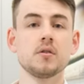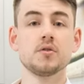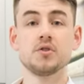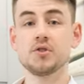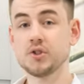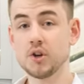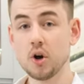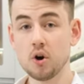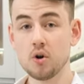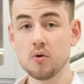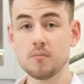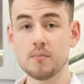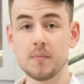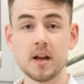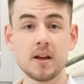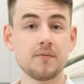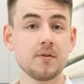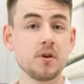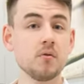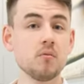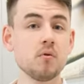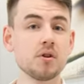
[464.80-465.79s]
So,
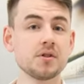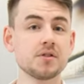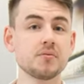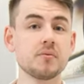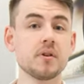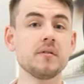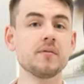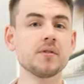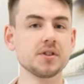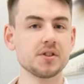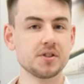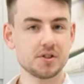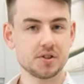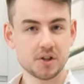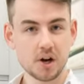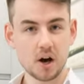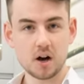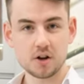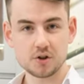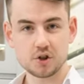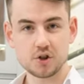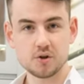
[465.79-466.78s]
if you want to either
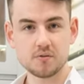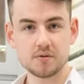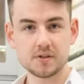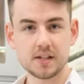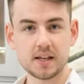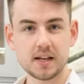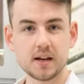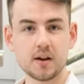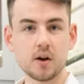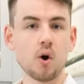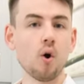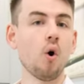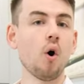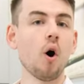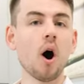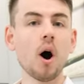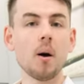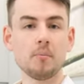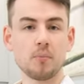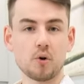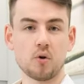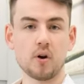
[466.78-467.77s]
start juicing or
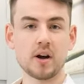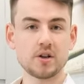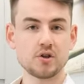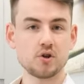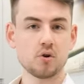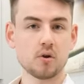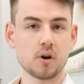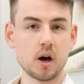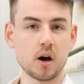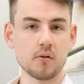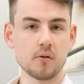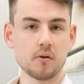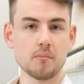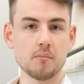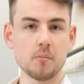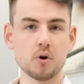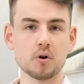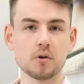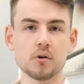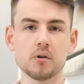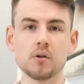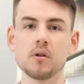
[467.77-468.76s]
upgrade your current
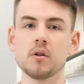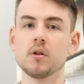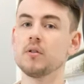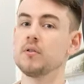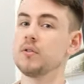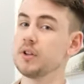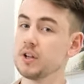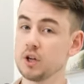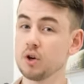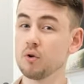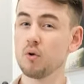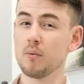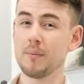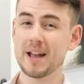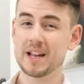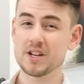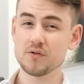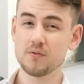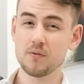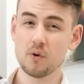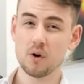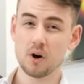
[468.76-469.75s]
model, the Hurom
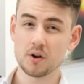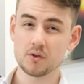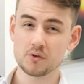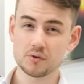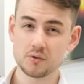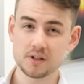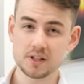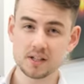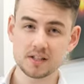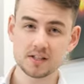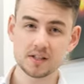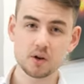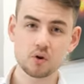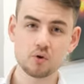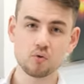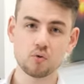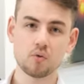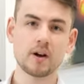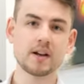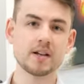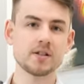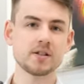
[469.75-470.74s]
H400 is a
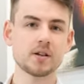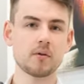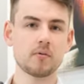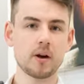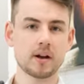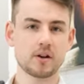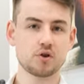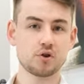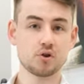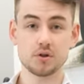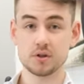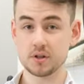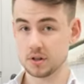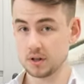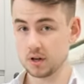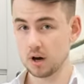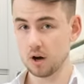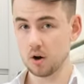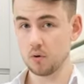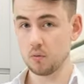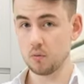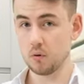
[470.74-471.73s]
great direction to go,